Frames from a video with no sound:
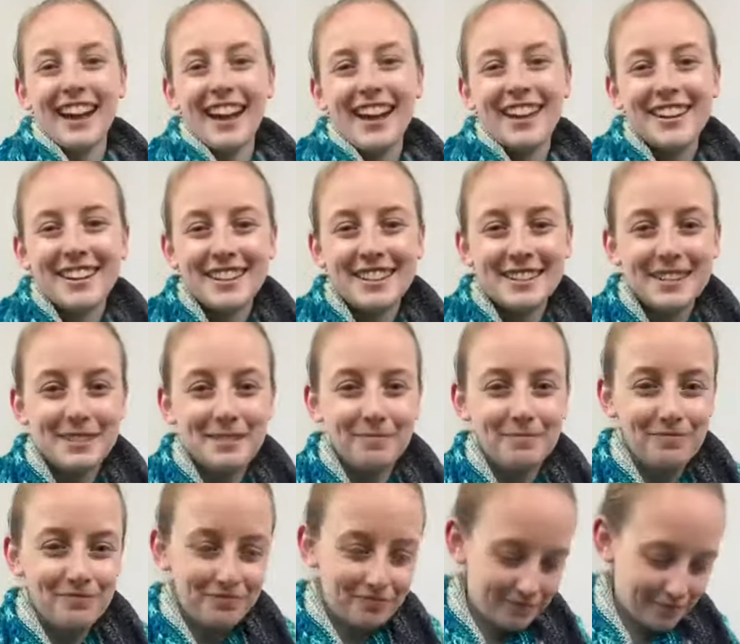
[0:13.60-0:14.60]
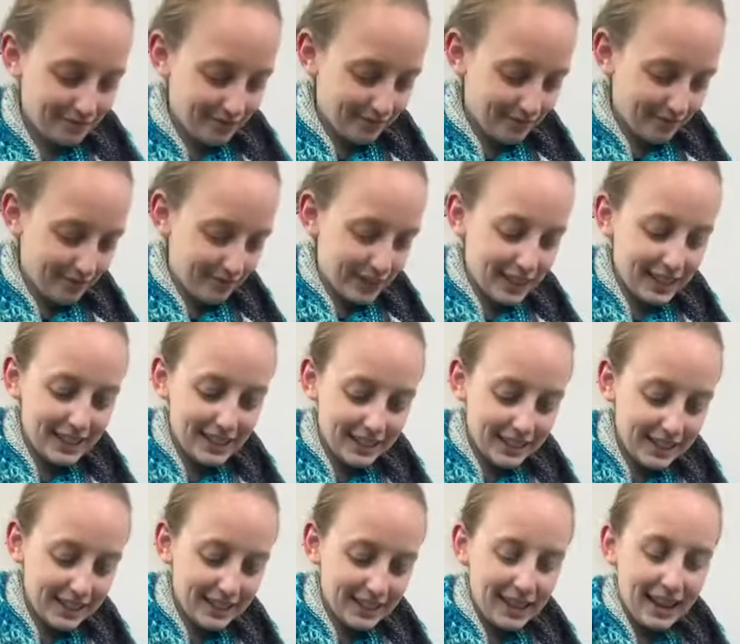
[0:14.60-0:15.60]
on. This
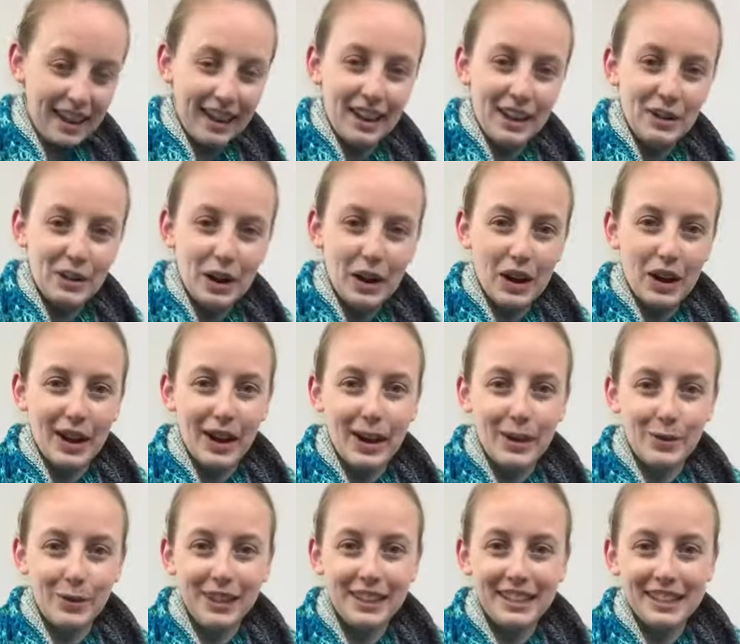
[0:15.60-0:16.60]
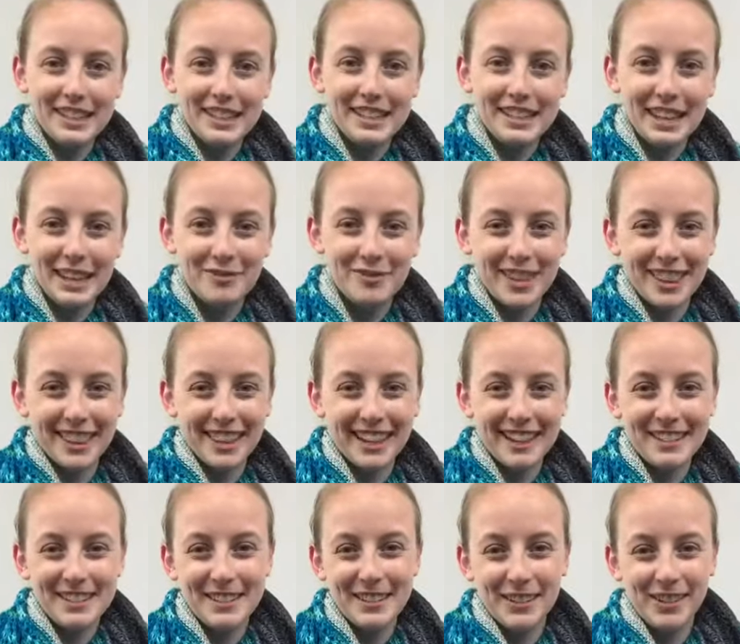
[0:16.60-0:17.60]
is a weekly segment that I
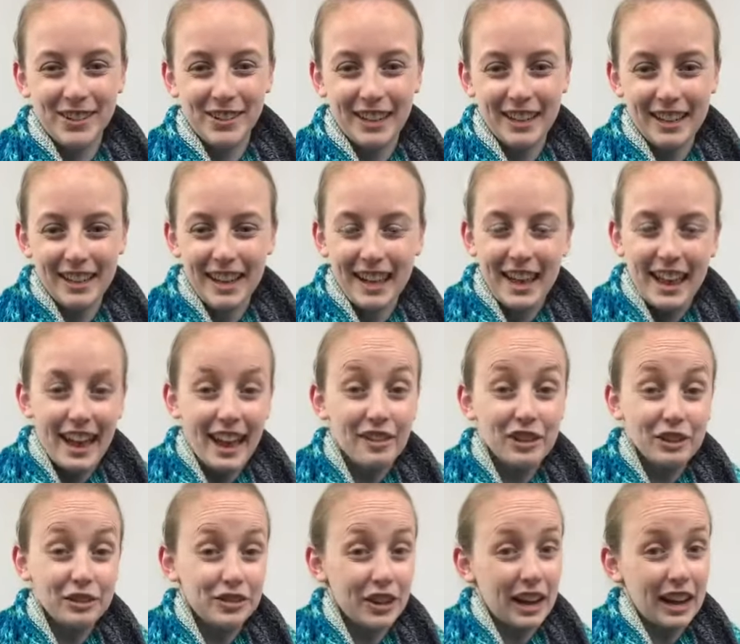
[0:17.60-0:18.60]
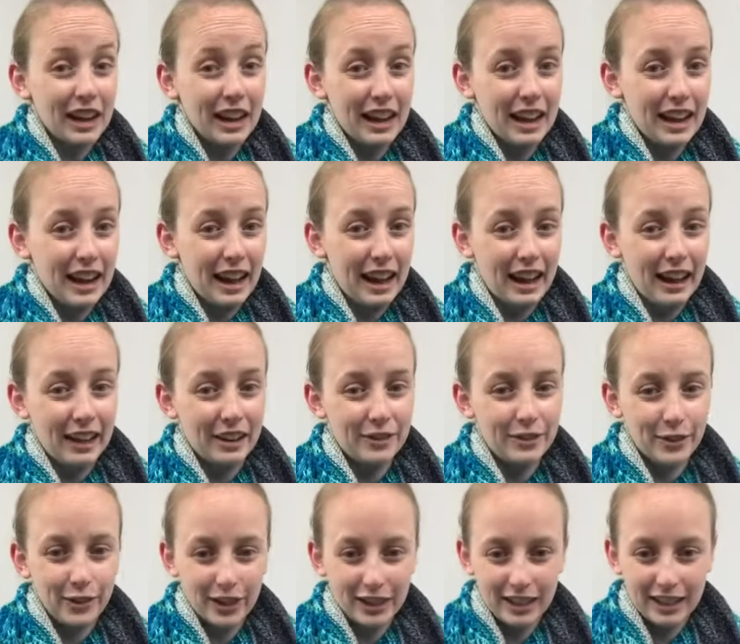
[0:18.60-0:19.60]
do every Friday at
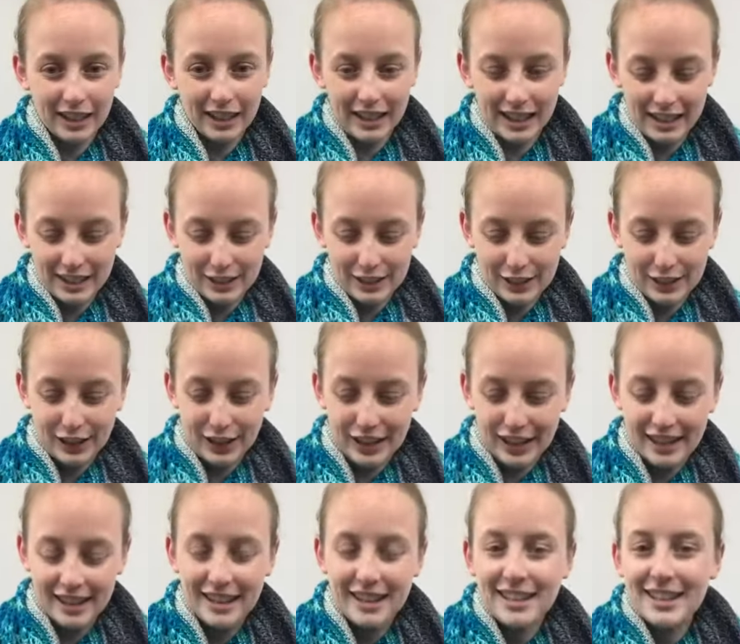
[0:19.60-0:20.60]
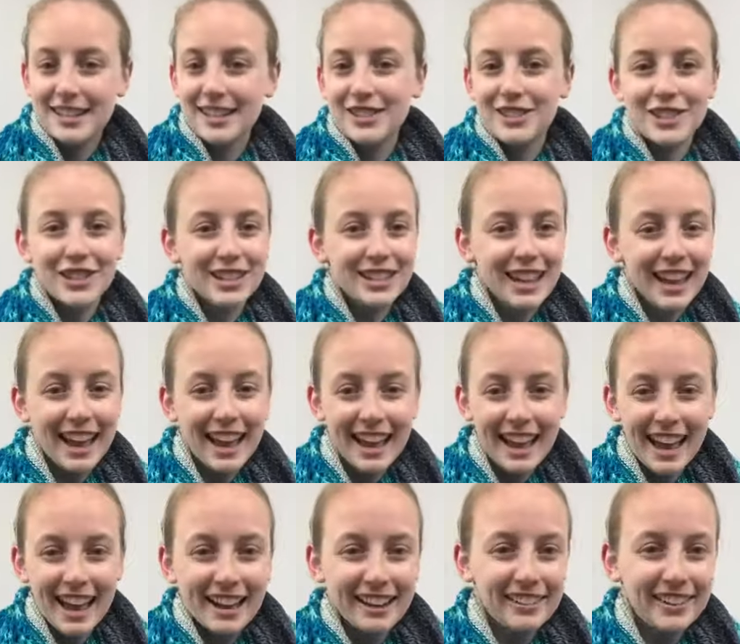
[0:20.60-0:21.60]
4 o'clock Eastern, just to hang
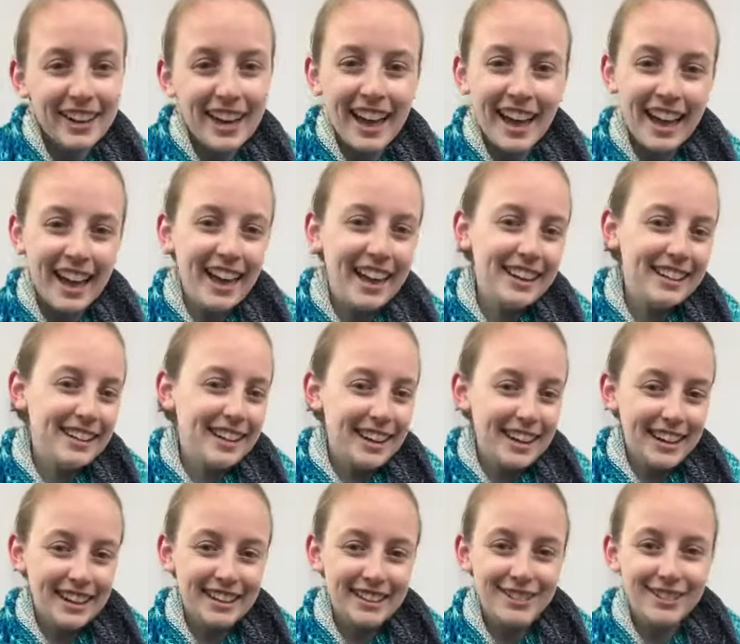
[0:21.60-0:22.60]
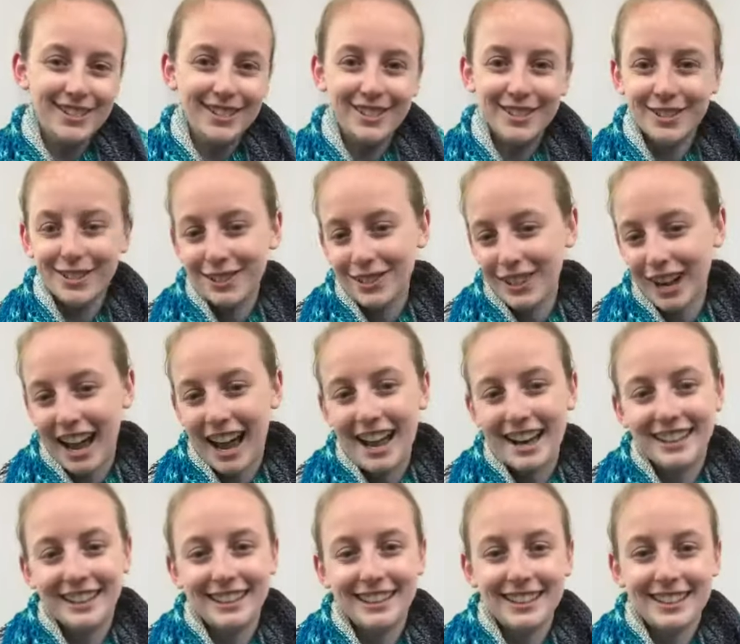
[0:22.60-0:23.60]
out and knit and chat
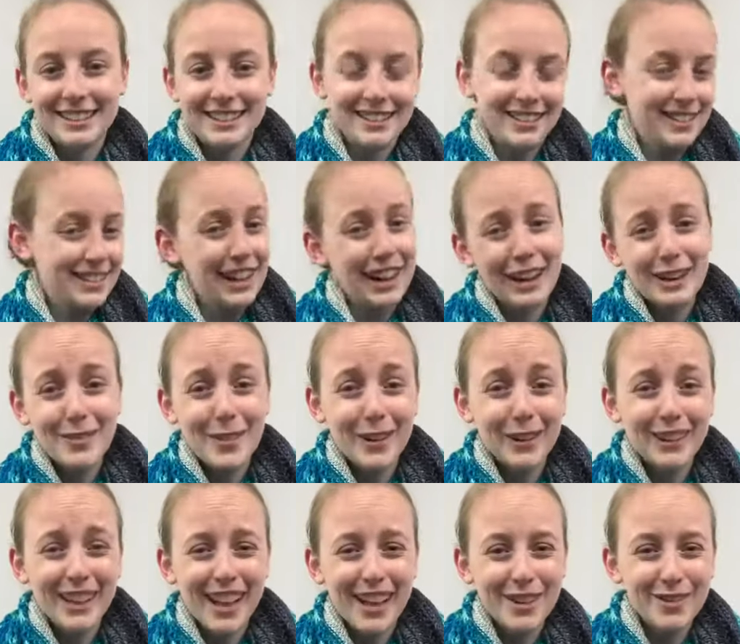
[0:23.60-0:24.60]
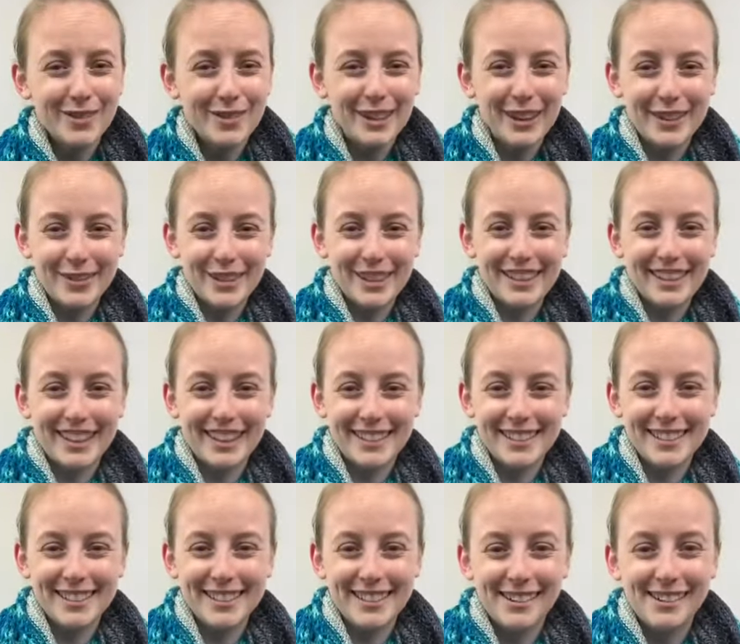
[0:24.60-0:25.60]
and talk about life and everything
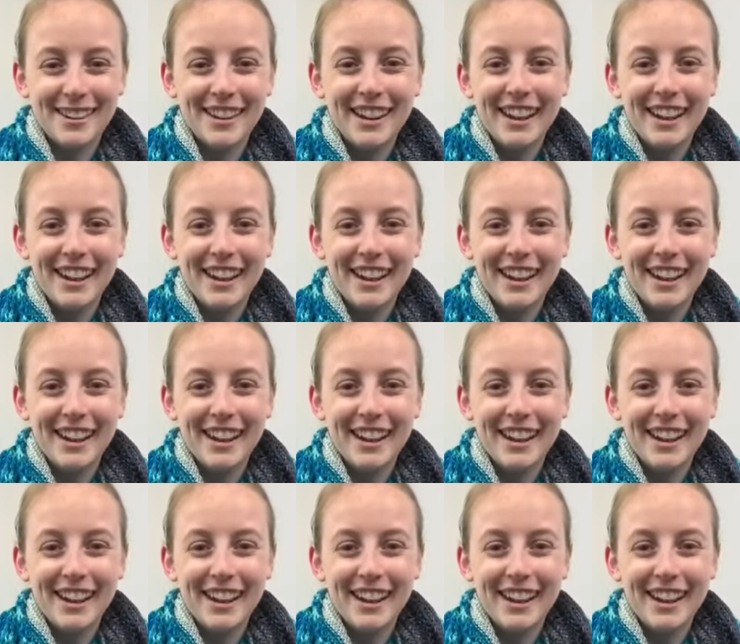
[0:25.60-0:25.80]
else. So,